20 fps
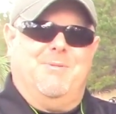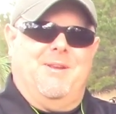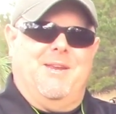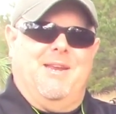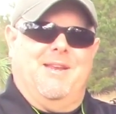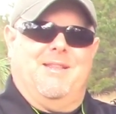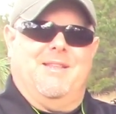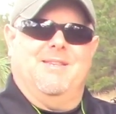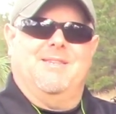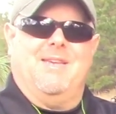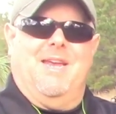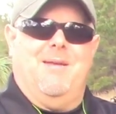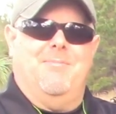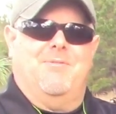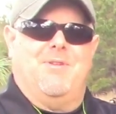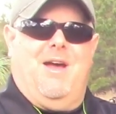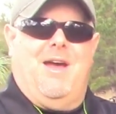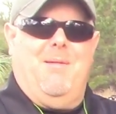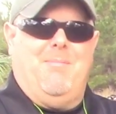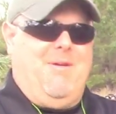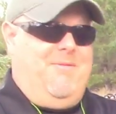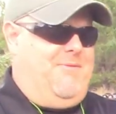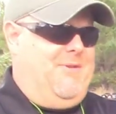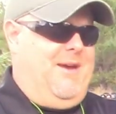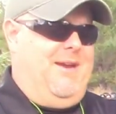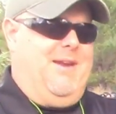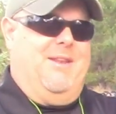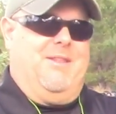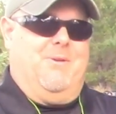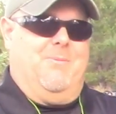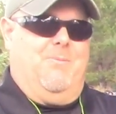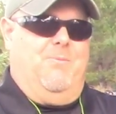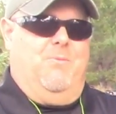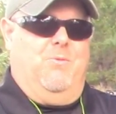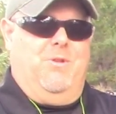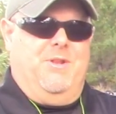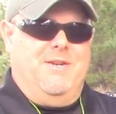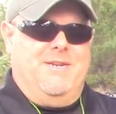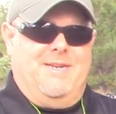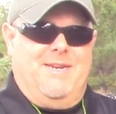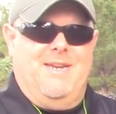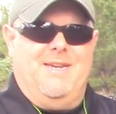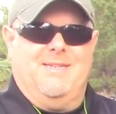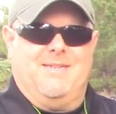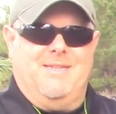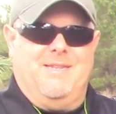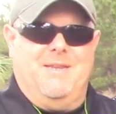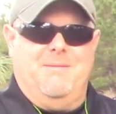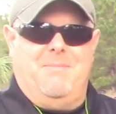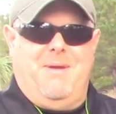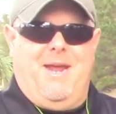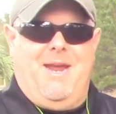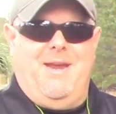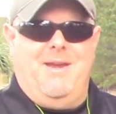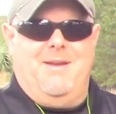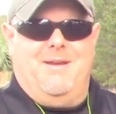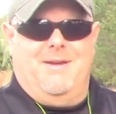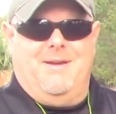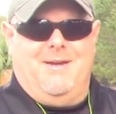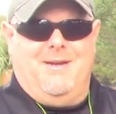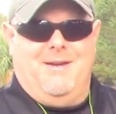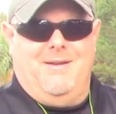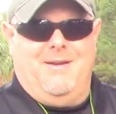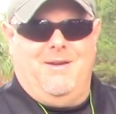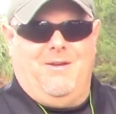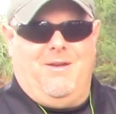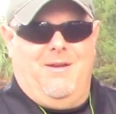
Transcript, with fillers: but at the same time, I find that they're really decently made, uh,